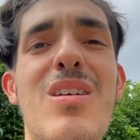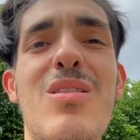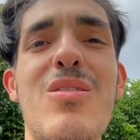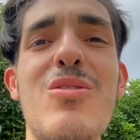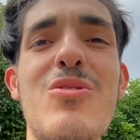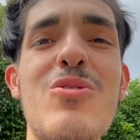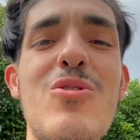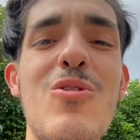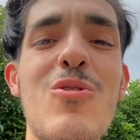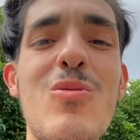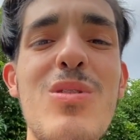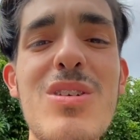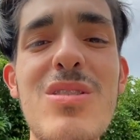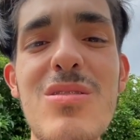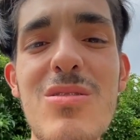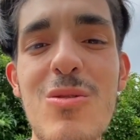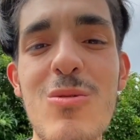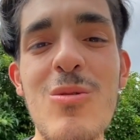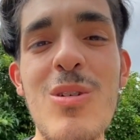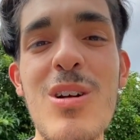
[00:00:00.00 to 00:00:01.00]
There's no
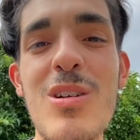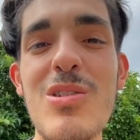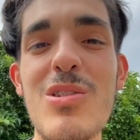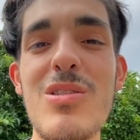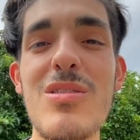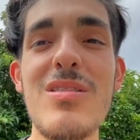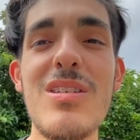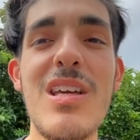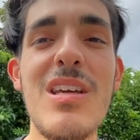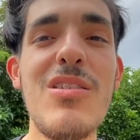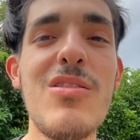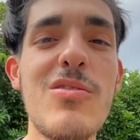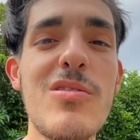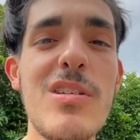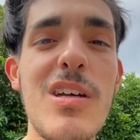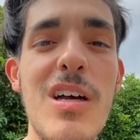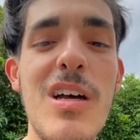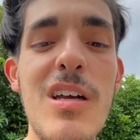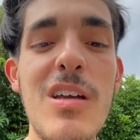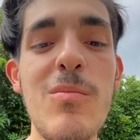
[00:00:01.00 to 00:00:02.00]
reason to rush. Take your
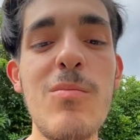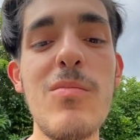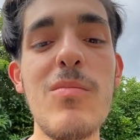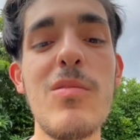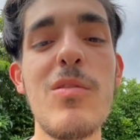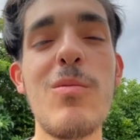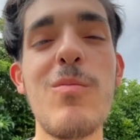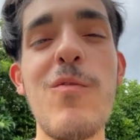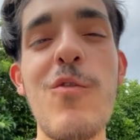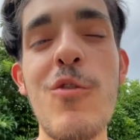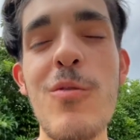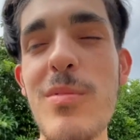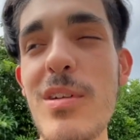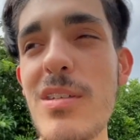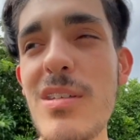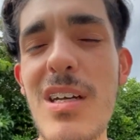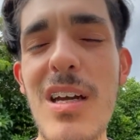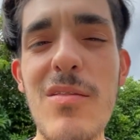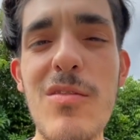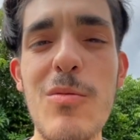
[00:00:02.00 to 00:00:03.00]
time. The form
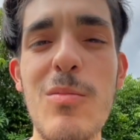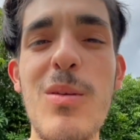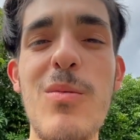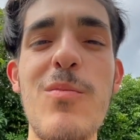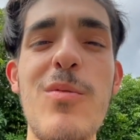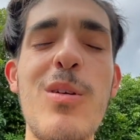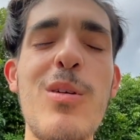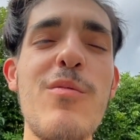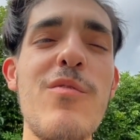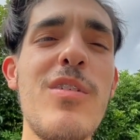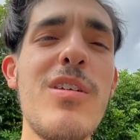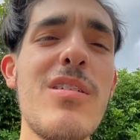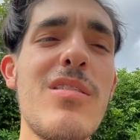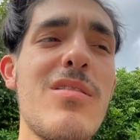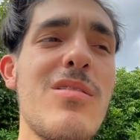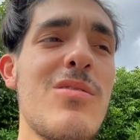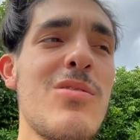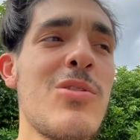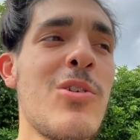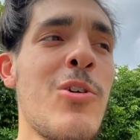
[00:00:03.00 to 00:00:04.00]
doesn't have to be perfect,
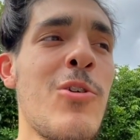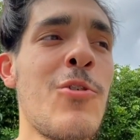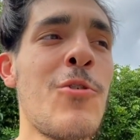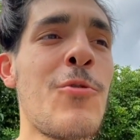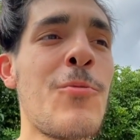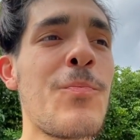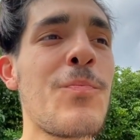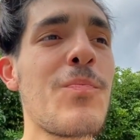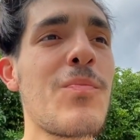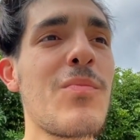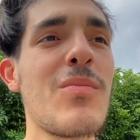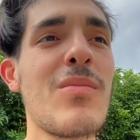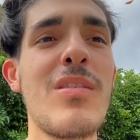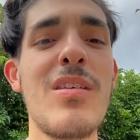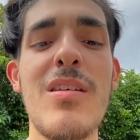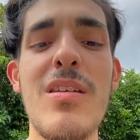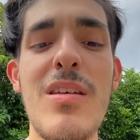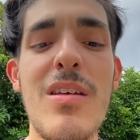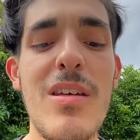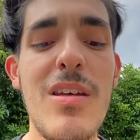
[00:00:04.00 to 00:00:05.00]
so
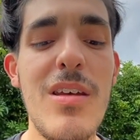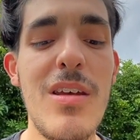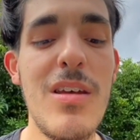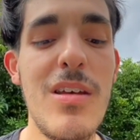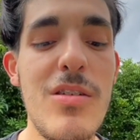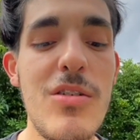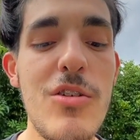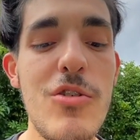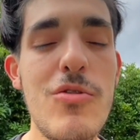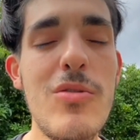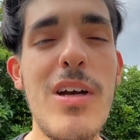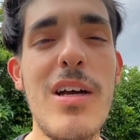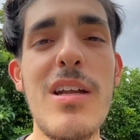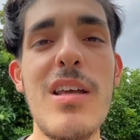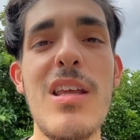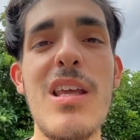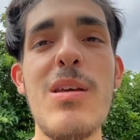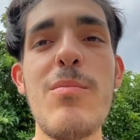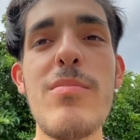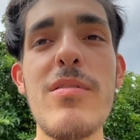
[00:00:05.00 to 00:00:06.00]
just try to
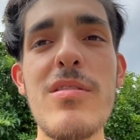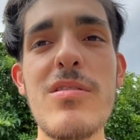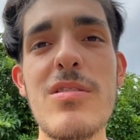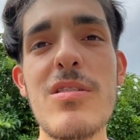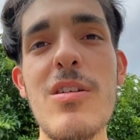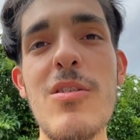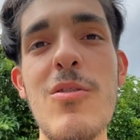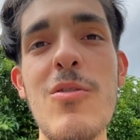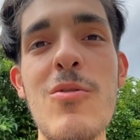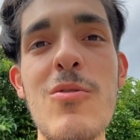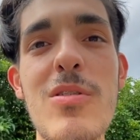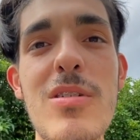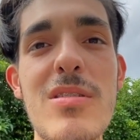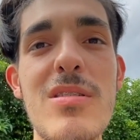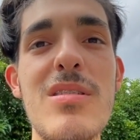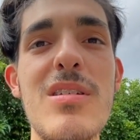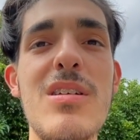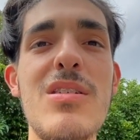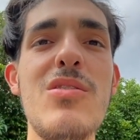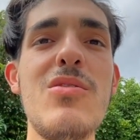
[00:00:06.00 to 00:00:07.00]
keep it slow,
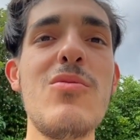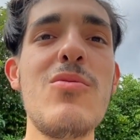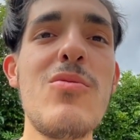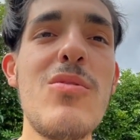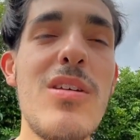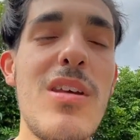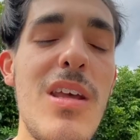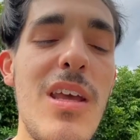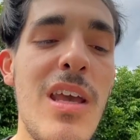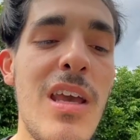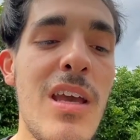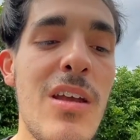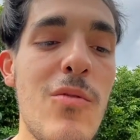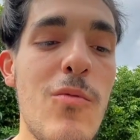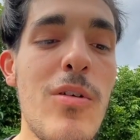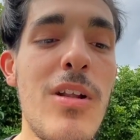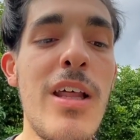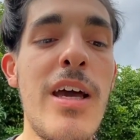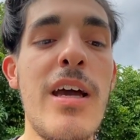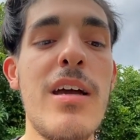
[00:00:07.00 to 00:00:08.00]
continued, and
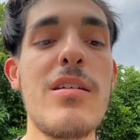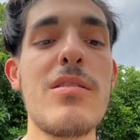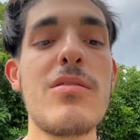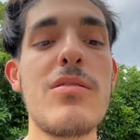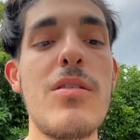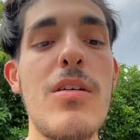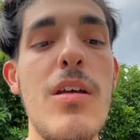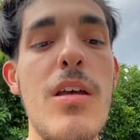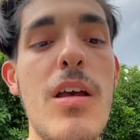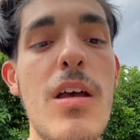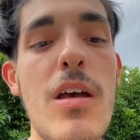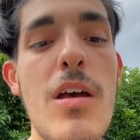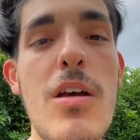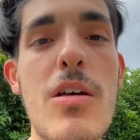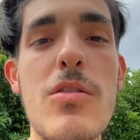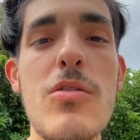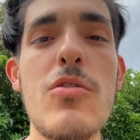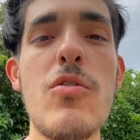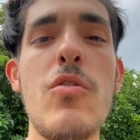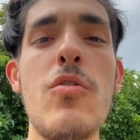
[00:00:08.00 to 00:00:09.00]
relaxed.
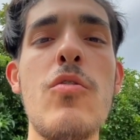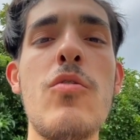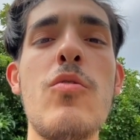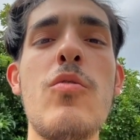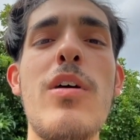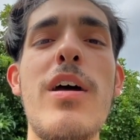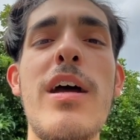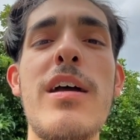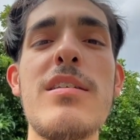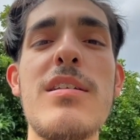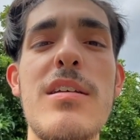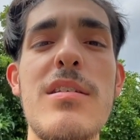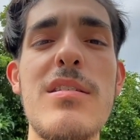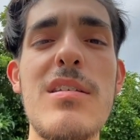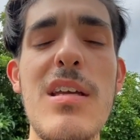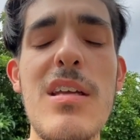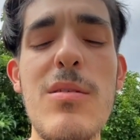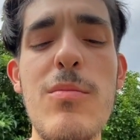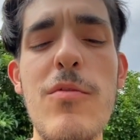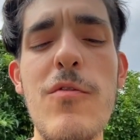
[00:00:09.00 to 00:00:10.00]
So, as I
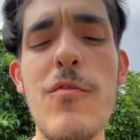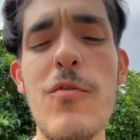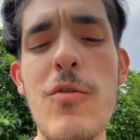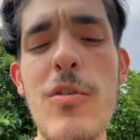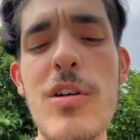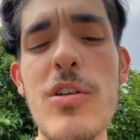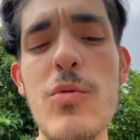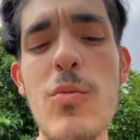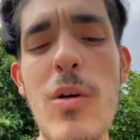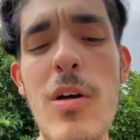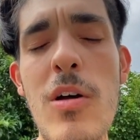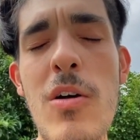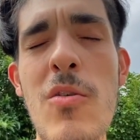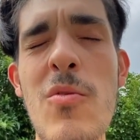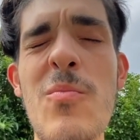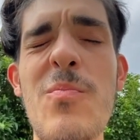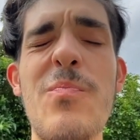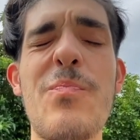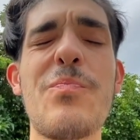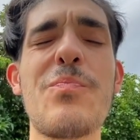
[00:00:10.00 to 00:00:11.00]
stated before as
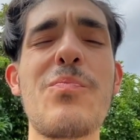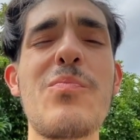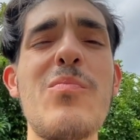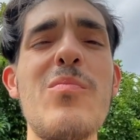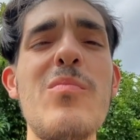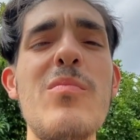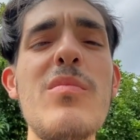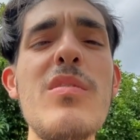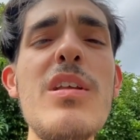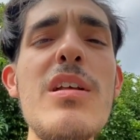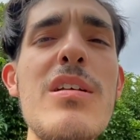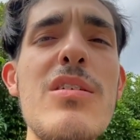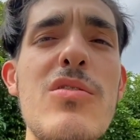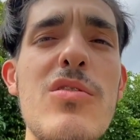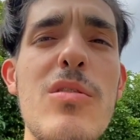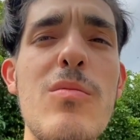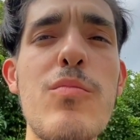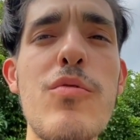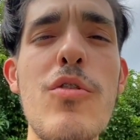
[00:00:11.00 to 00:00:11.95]
well, some